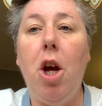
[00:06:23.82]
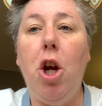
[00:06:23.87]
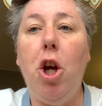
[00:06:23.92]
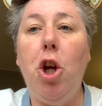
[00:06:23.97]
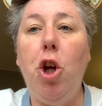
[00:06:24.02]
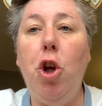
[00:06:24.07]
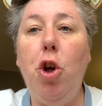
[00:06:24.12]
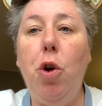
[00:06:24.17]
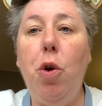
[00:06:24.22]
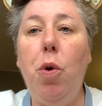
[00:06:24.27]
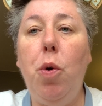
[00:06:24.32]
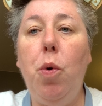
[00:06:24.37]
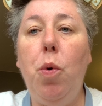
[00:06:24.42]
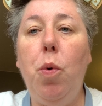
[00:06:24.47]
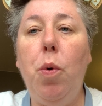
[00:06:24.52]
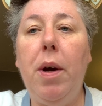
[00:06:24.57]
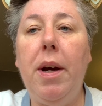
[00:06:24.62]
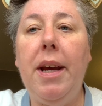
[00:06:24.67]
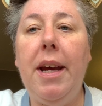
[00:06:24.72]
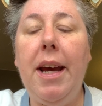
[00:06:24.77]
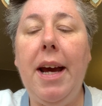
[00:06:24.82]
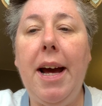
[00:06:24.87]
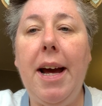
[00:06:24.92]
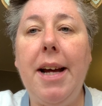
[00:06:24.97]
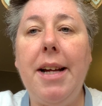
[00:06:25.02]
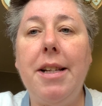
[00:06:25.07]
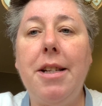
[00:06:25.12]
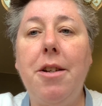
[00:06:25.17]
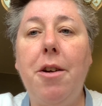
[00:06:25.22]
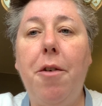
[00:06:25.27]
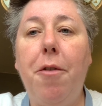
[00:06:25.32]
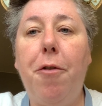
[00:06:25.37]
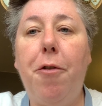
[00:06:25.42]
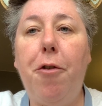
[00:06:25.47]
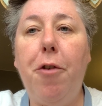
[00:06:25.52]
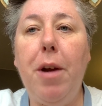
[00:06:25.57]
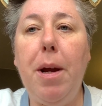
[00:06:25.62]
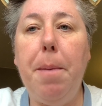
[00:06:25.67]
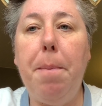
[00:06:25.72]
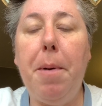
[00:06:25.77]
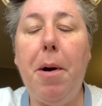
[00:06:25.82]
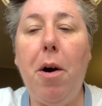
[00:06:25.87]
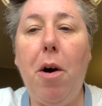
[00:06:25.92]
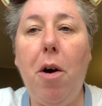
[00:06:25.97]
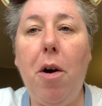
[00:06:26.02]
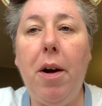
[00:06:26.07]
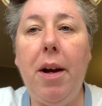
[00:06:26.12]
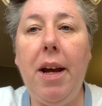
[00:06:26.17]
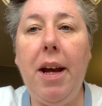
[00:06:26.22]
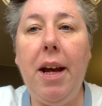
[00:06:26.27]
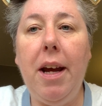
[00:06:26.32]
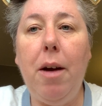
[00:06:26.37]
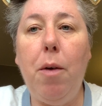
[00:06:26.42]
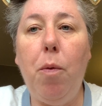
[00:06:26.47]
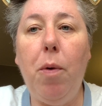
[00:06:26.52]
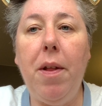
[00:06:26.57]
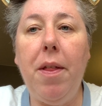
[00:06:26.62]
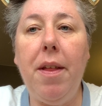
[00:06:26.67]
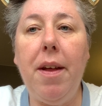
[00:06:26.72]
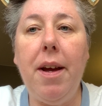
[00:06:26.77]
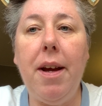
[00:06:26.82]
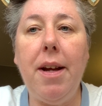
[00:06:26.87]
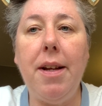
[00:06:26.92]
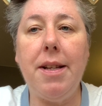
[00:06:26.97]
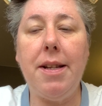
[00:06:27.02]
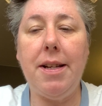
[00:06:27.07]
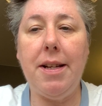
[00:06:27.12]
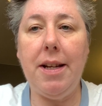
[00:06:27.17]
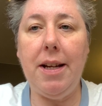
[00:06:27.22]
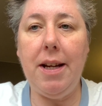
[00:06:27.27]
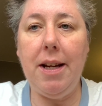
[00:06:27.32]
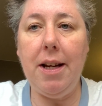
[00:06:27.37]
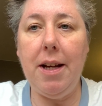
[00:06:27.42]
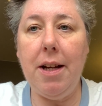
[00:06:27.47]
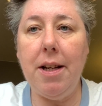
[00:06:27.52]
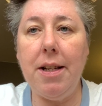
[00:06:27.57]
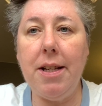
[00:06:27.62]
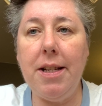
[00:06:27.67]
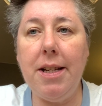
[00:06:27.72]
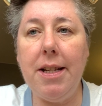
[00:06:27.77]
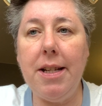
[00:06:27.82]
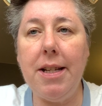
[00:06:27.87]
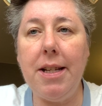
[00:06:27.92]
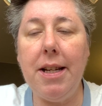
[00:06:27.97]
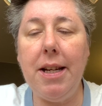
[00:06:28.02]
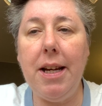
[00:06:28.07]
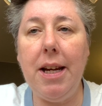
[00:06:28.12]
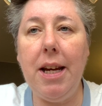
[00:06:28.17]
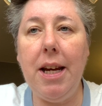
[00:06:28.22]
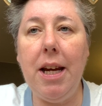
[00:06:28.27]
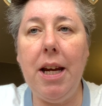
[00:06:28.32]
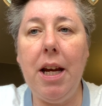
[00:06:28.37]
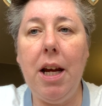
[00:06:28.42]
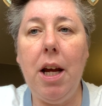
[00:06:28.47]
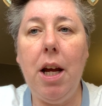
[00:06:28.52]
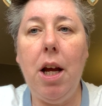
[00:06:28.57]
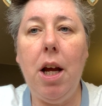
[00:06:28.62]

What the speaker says: You get free parking with it at Disney.